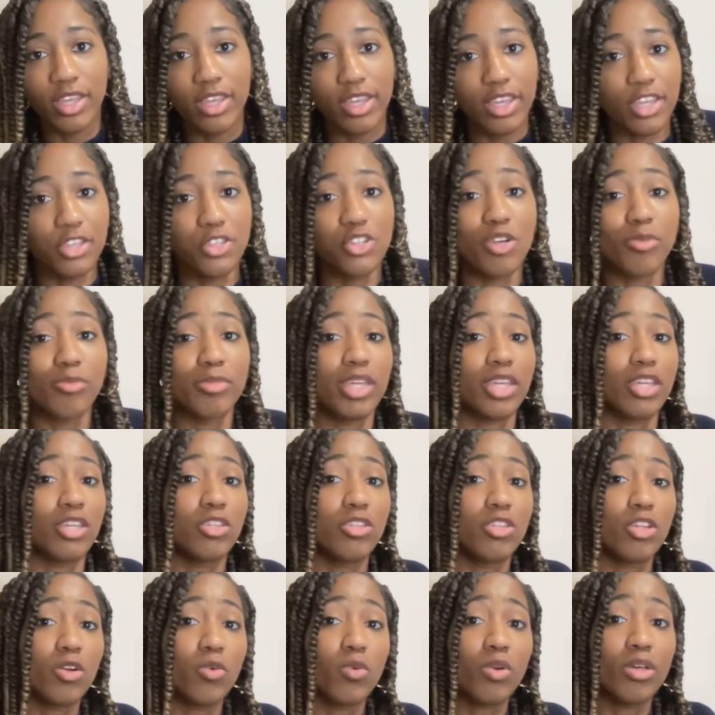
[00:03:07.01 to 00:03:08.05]
And she gonna be like, you
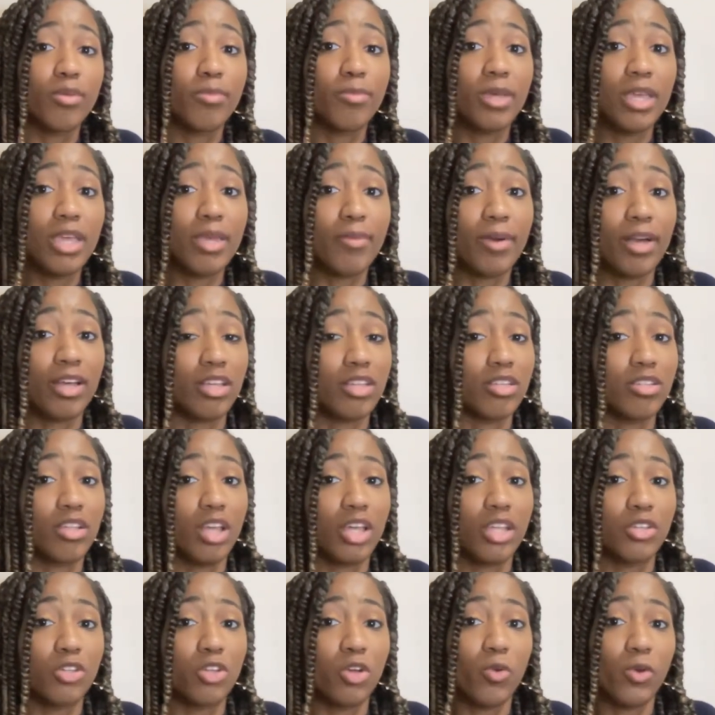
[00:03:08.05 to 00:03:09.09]
know what, babe?
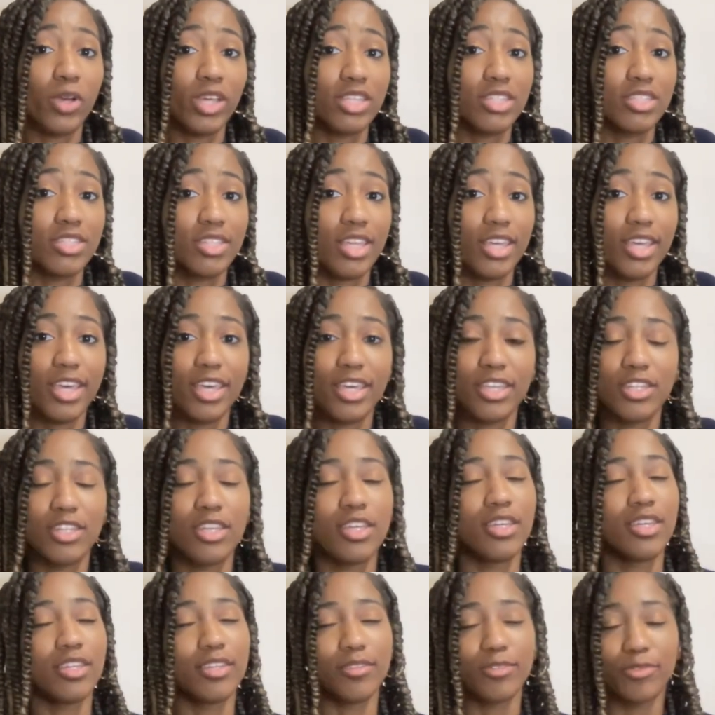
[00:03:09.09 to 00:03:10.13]
I know I said
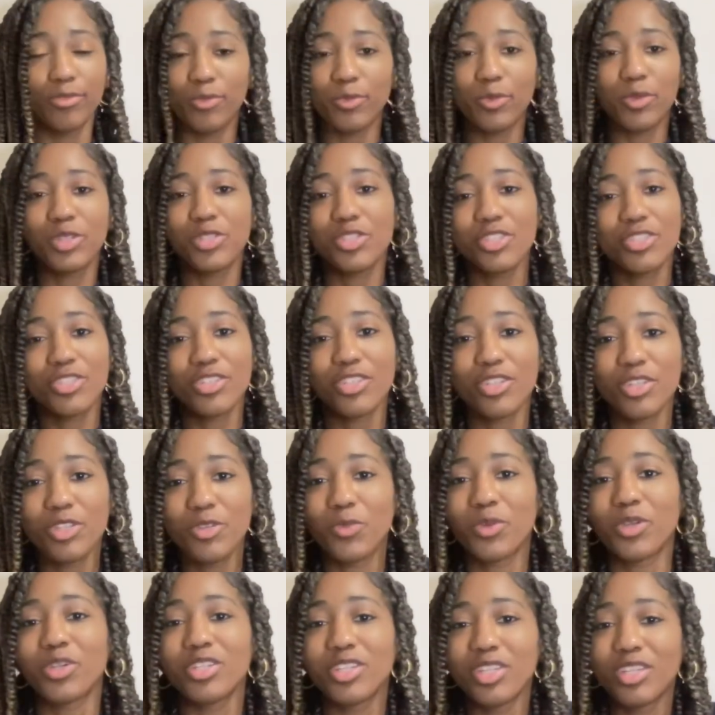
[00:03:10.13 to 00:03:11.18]
we're
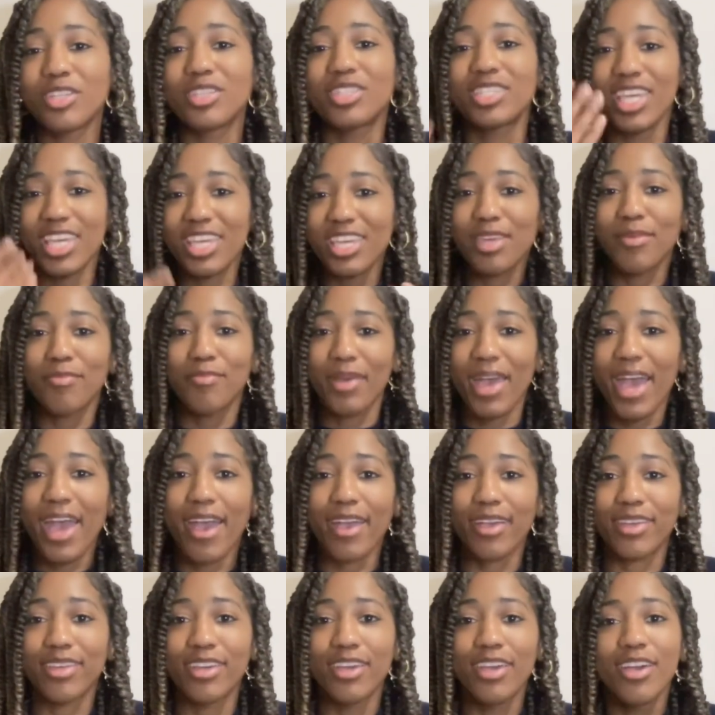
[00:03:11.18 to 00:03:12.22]
gonna take it
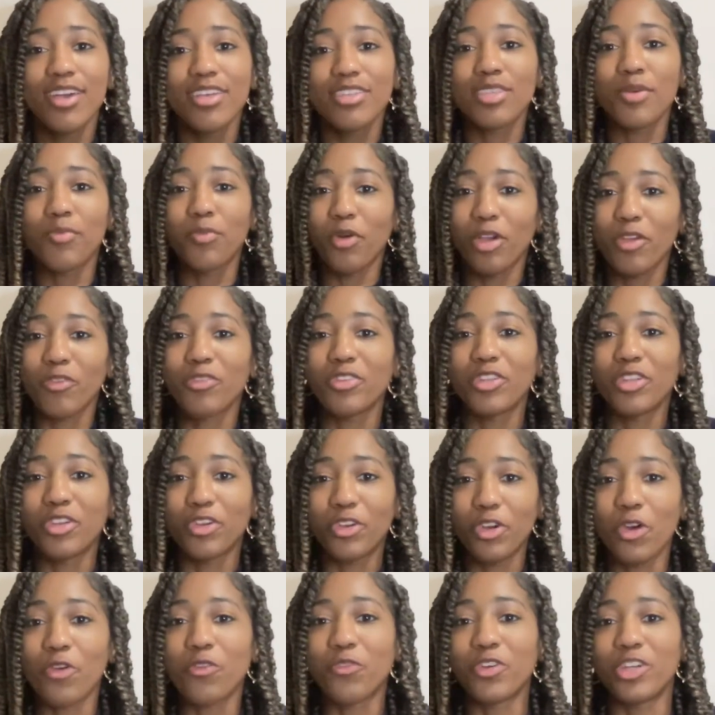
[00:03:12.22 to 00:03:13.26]
back to boyfriend and
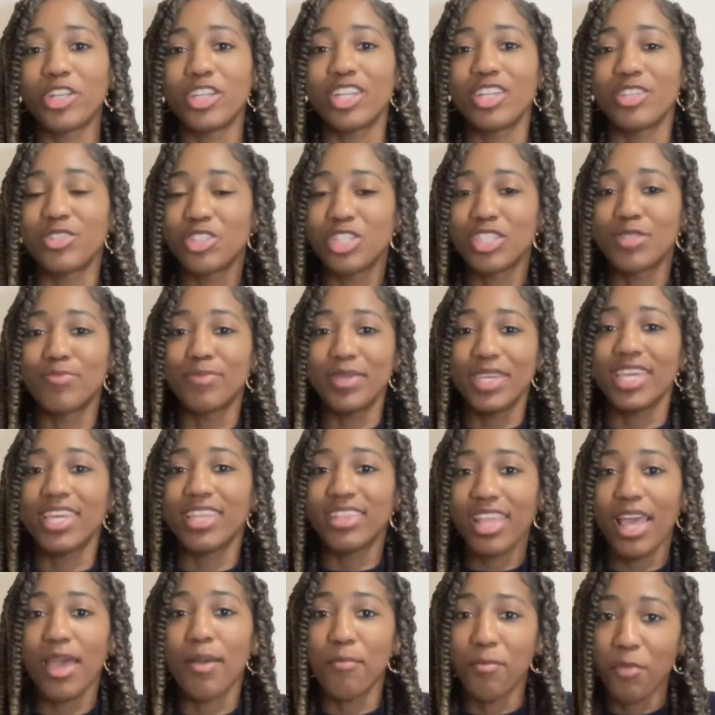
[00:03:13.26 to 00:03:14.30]
girlfriend and just be in
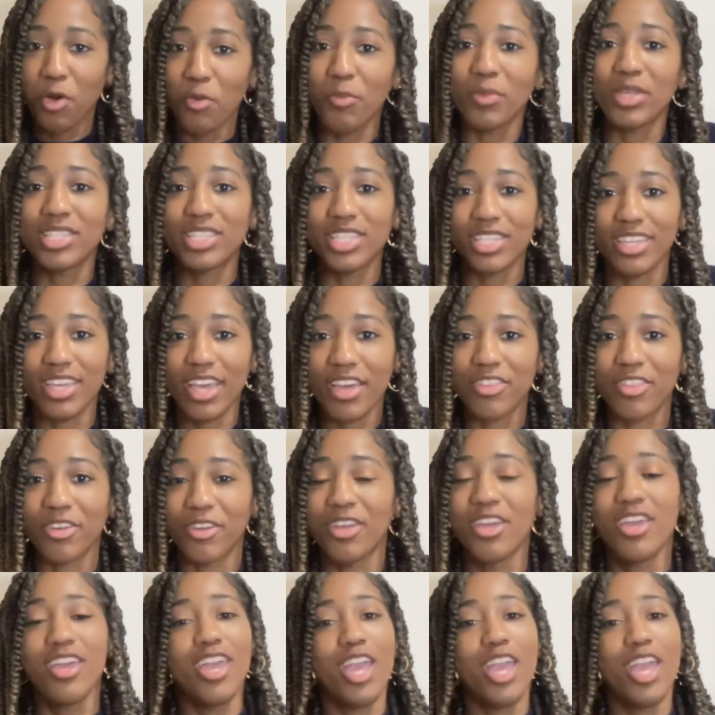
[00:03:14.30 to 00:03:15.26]
that moment together.